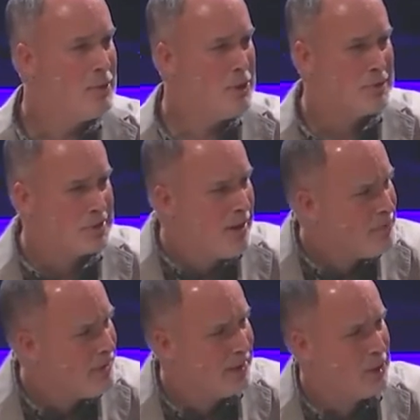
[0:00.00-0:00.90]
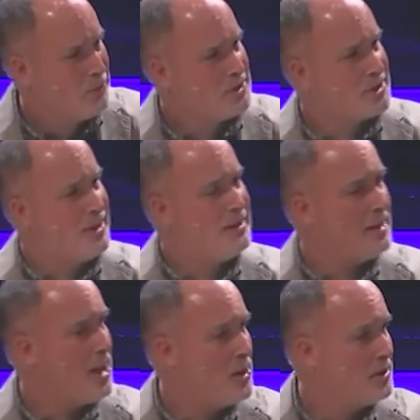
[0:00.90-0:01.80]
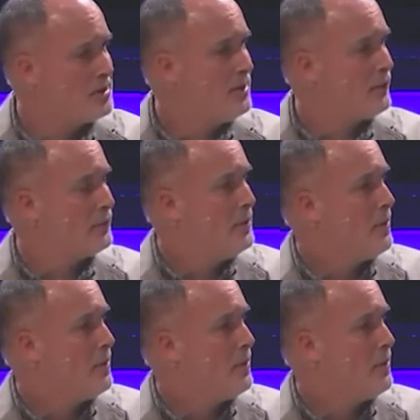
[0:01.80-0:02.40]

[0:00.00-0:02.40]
do something. Don't sit there as if